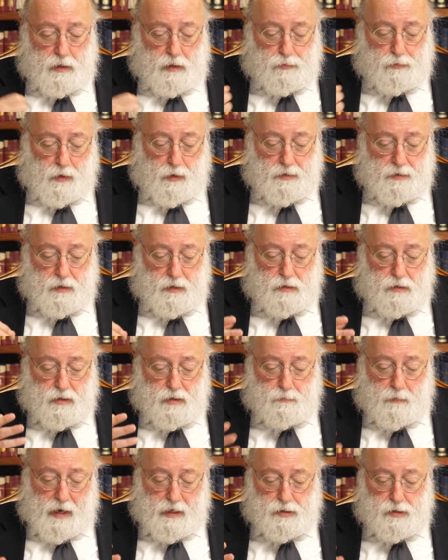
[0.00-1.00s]
and threatening to
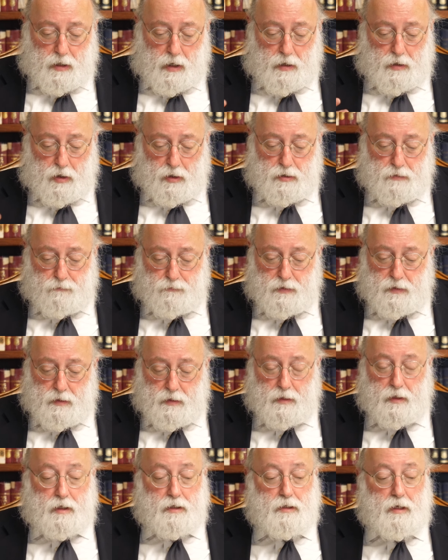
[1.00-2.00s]
smash it on us if we
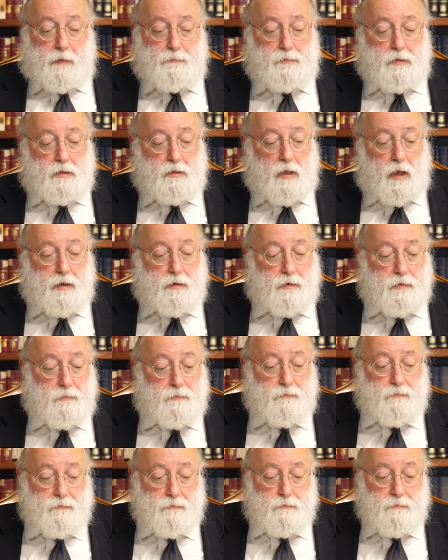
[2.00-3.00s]
didn't accept the Torah?
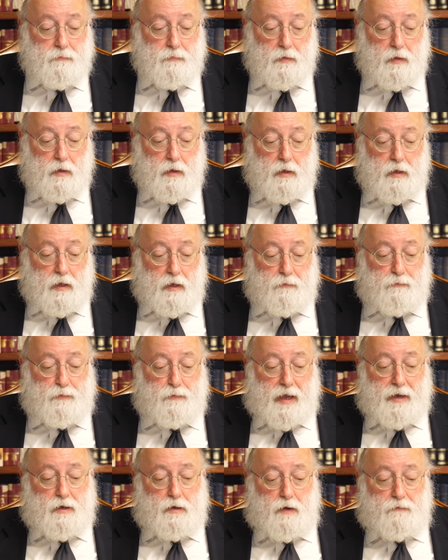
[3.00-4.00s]
If
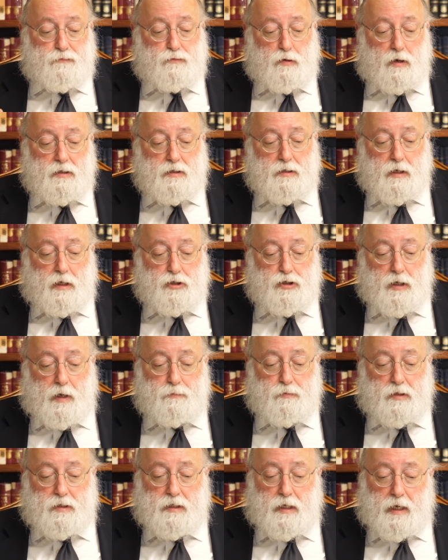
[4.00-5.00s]
we had enough trust in
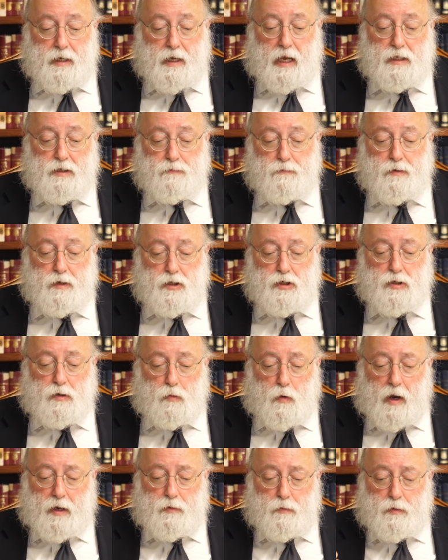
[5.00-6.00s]
Hashem to say Naaseh v'nishma,
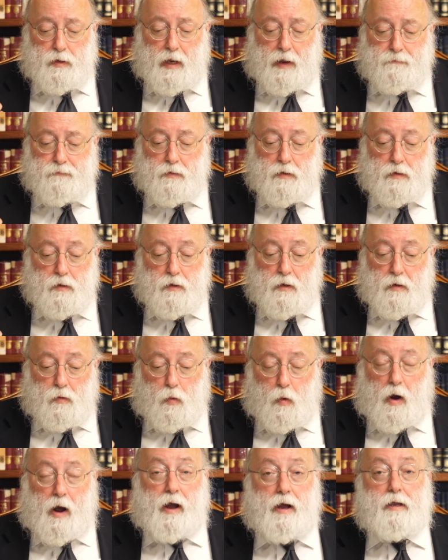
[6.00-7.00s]
why do we have
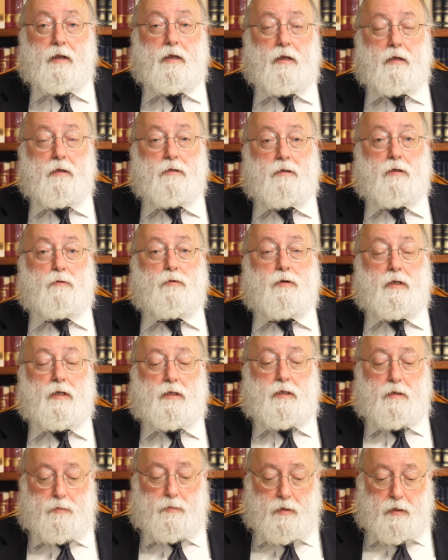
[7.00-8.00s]
why did we
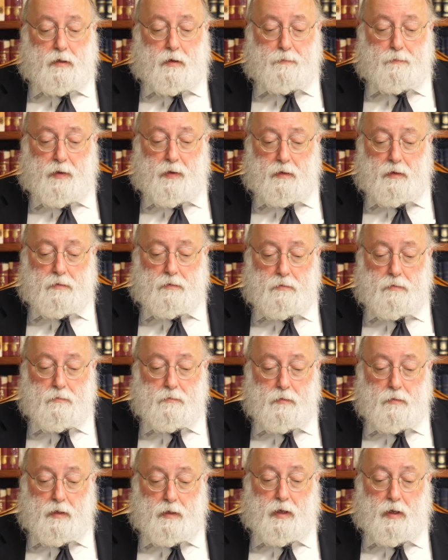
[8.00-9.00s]
need to be compelled?
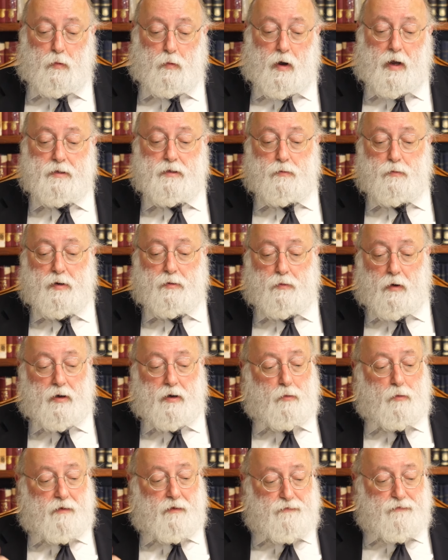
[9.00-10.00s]
And then why did we run
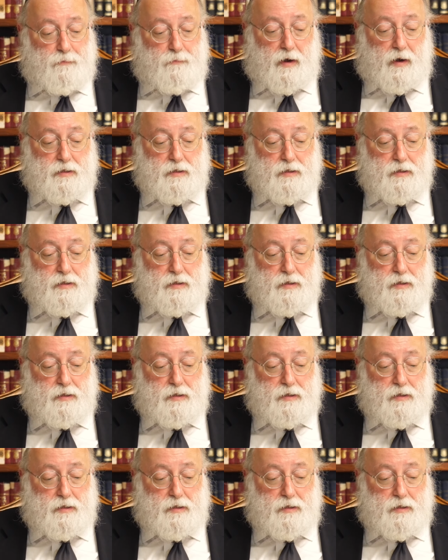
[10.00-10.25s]
away from